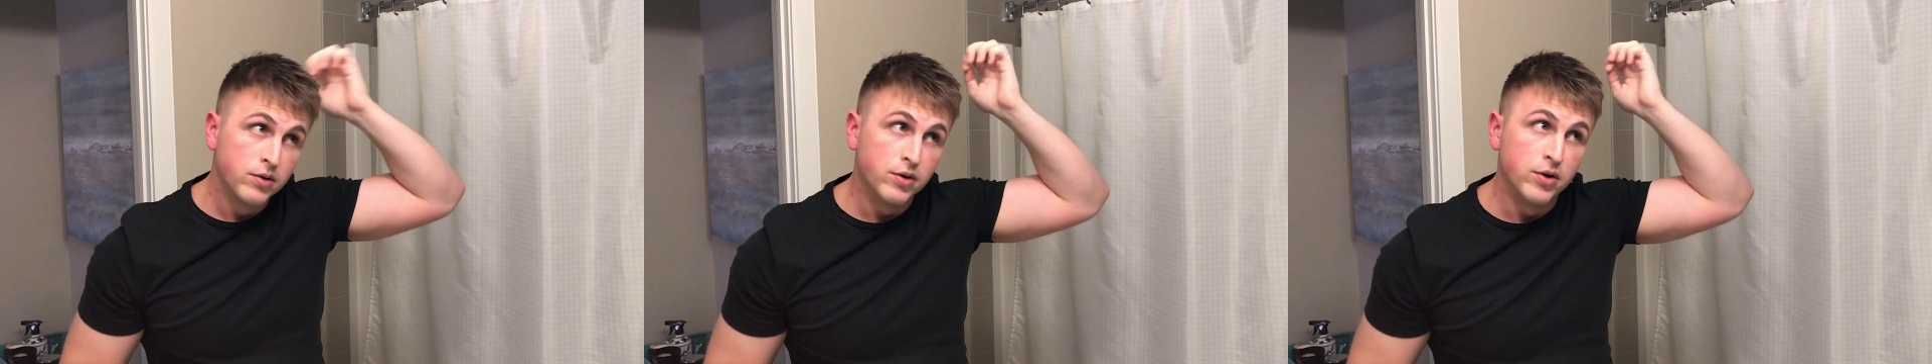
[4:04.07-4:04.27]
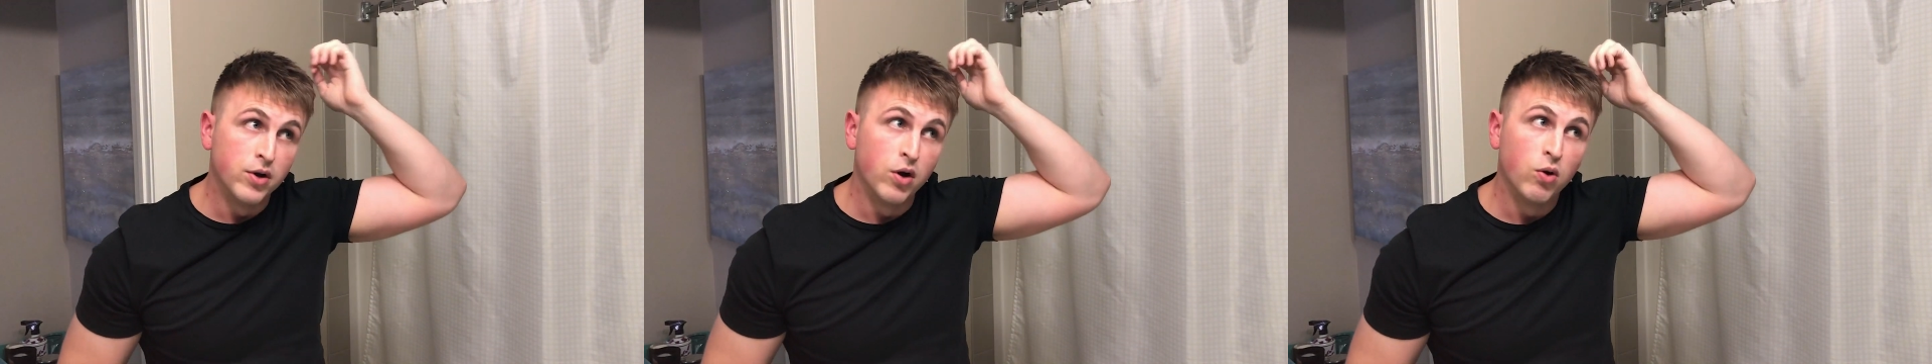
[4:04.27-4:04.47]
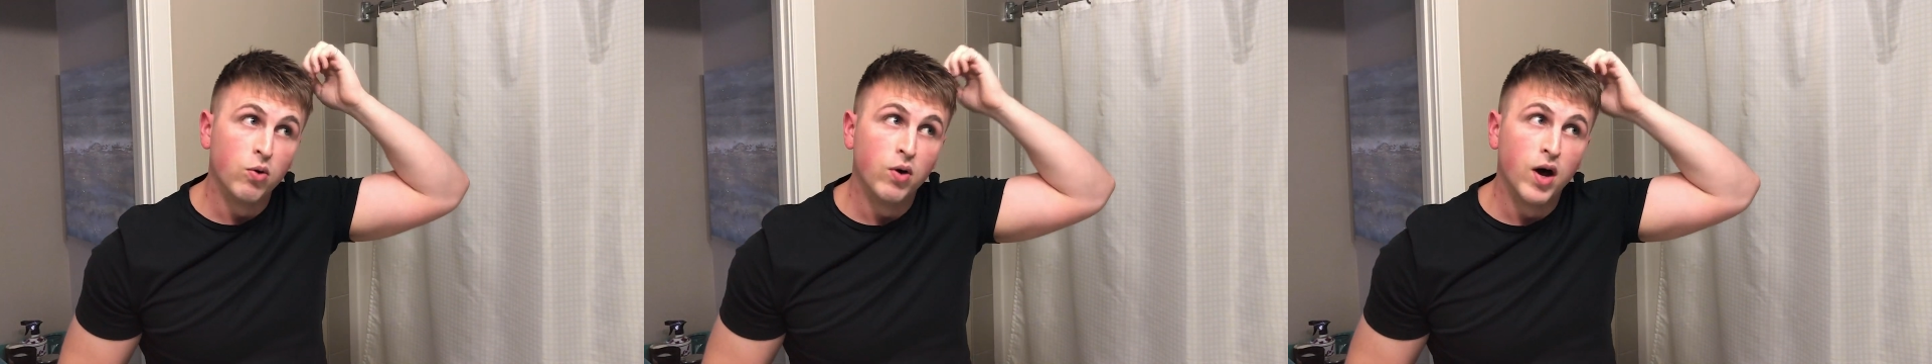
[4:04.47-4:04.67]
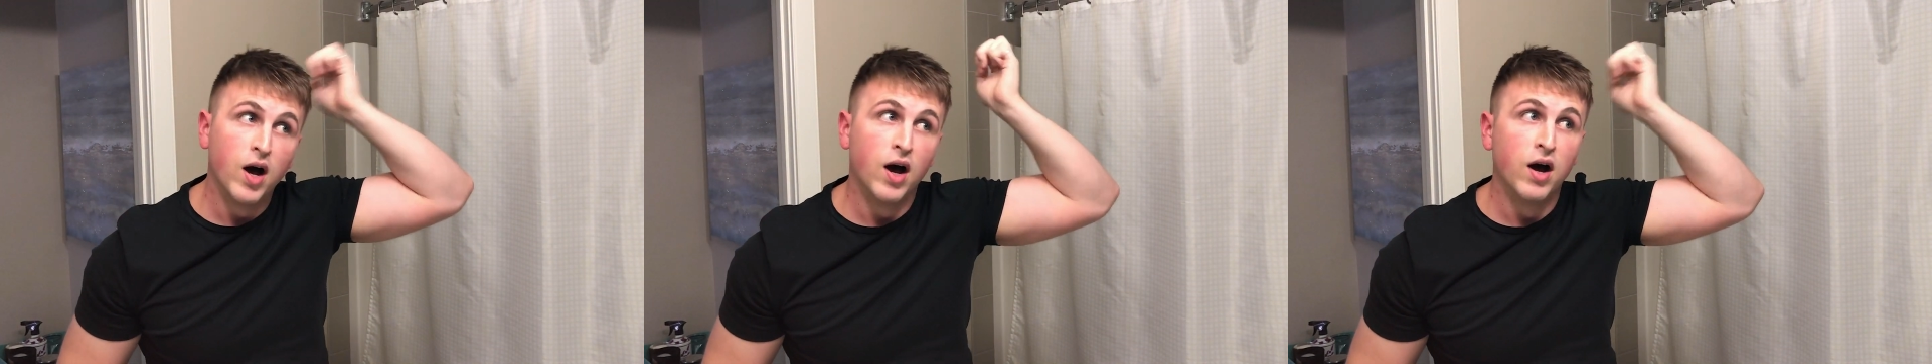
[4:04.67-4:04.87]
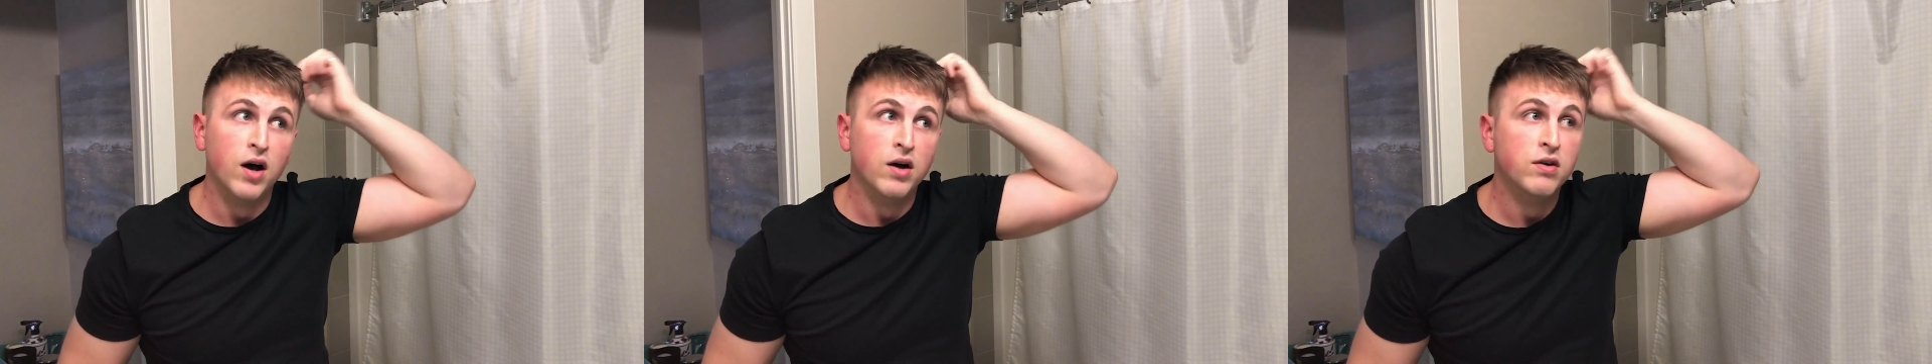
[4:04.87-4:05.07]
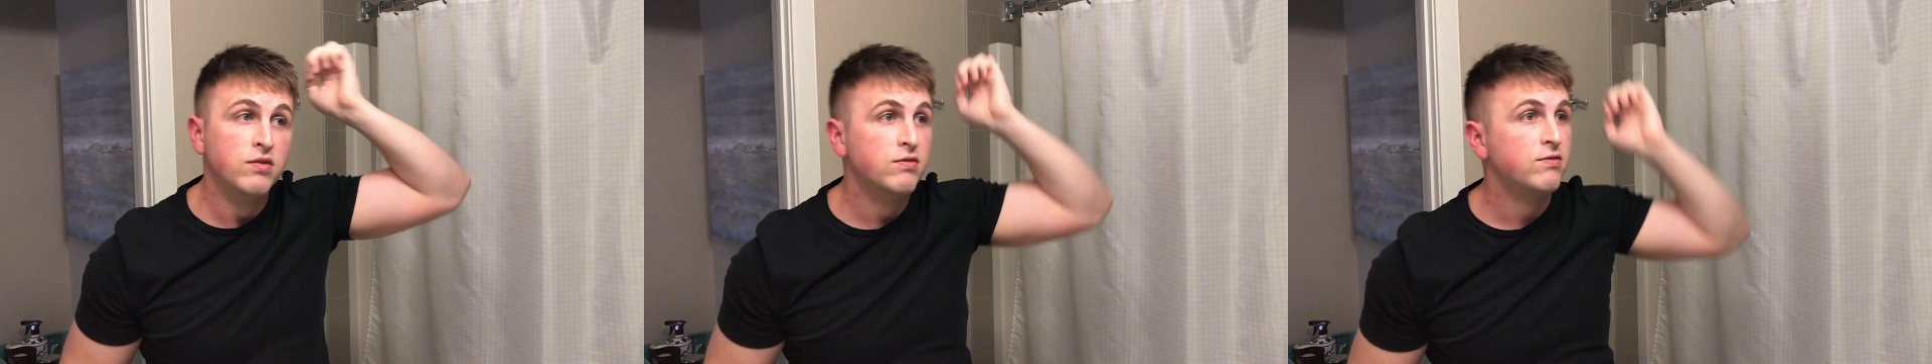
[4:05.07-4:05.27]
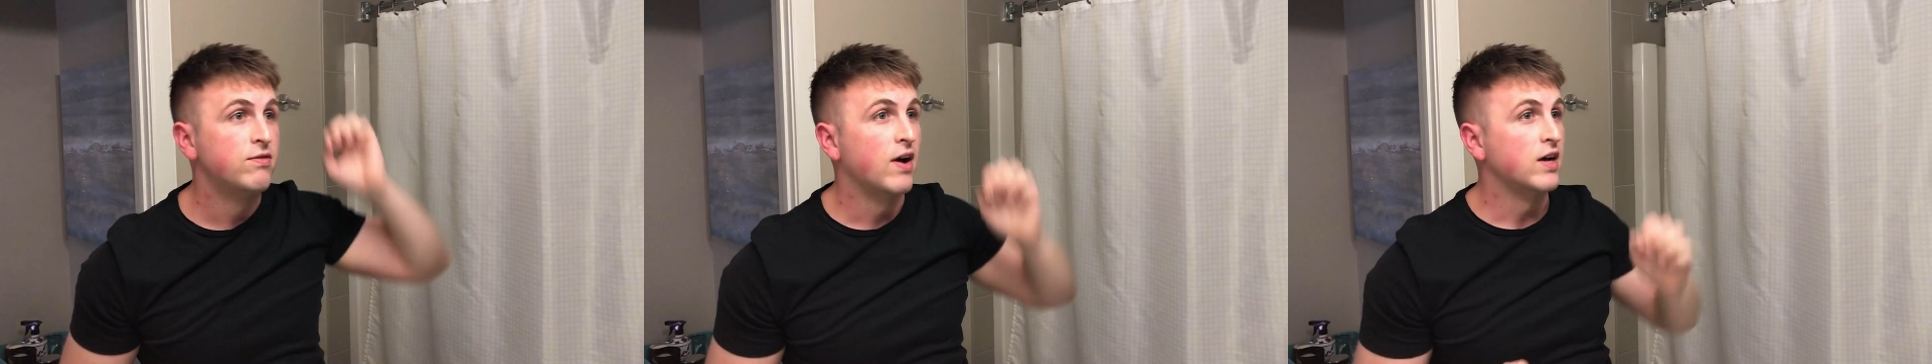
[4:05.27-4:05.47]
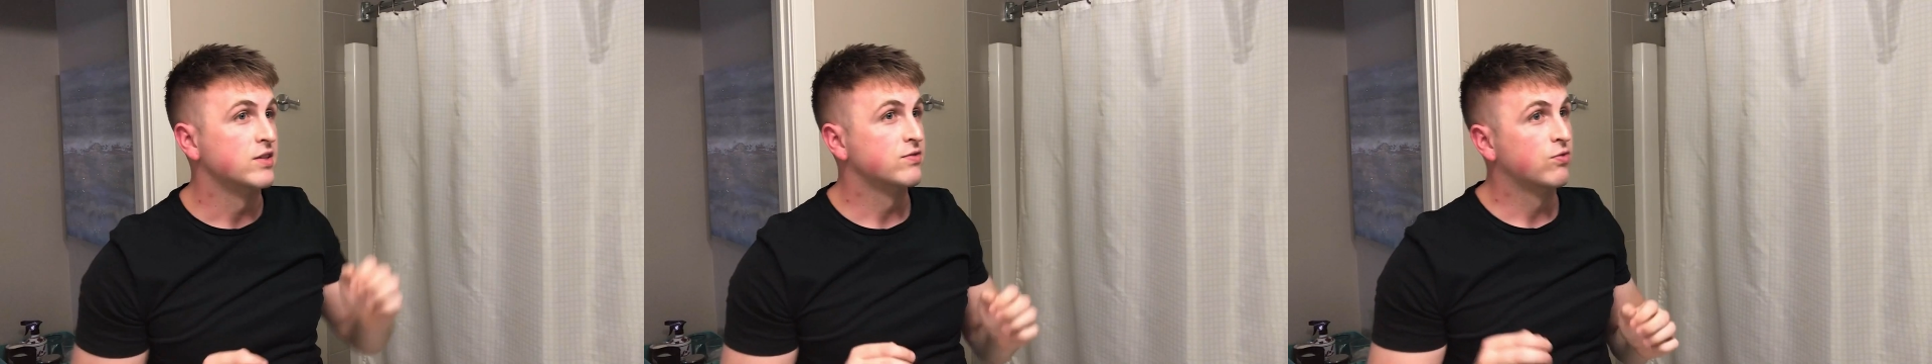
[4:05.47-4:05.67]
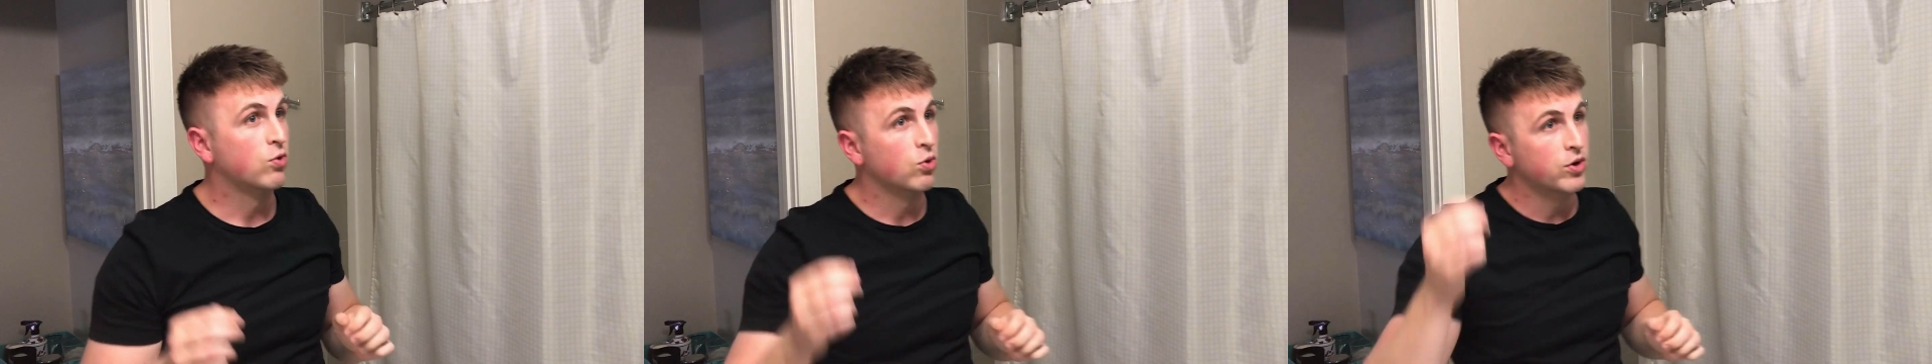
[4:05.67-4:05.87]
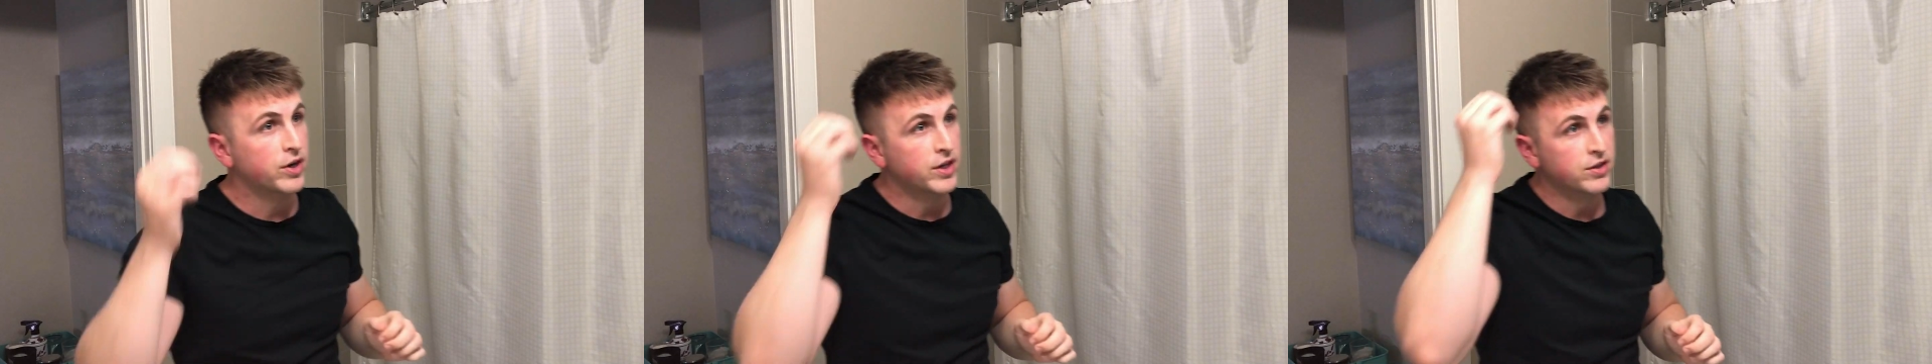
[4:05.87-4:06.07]
No fast
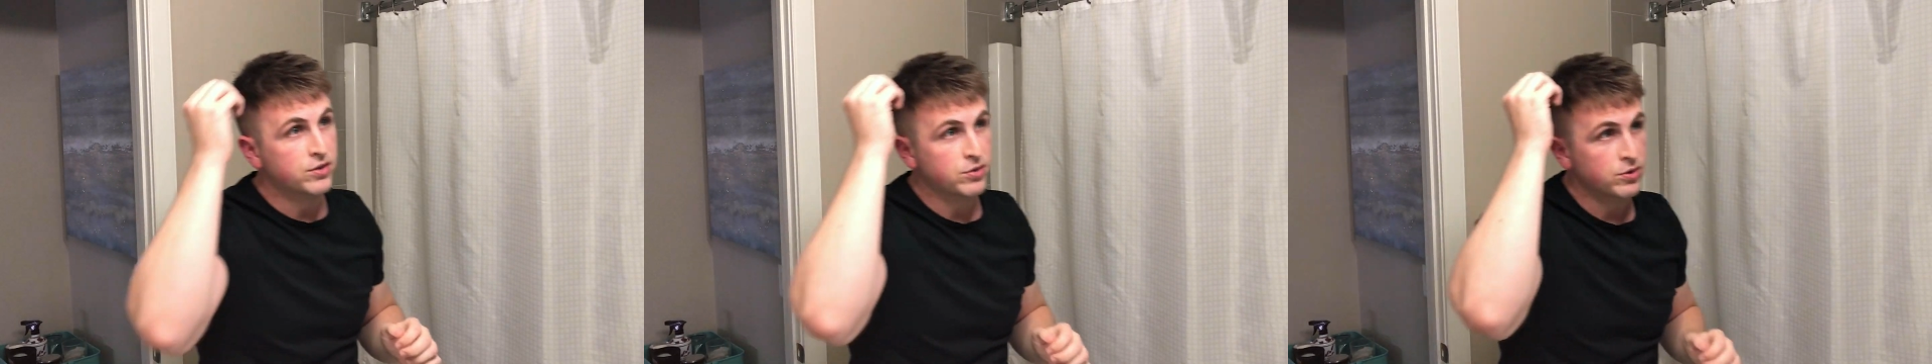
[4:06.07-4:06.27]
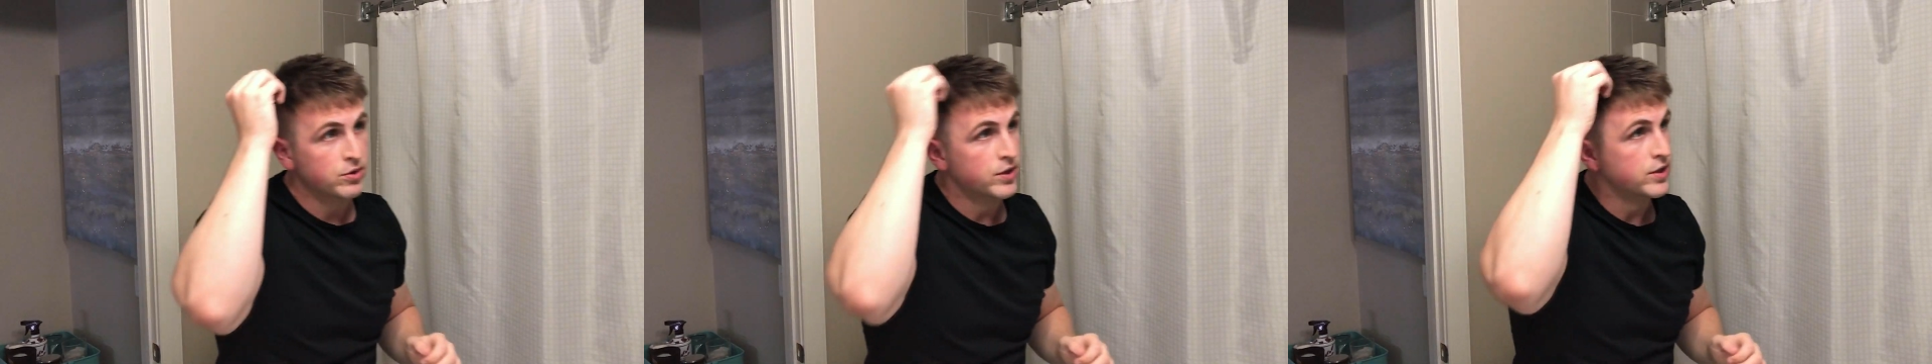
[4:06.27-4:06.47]
forwarding through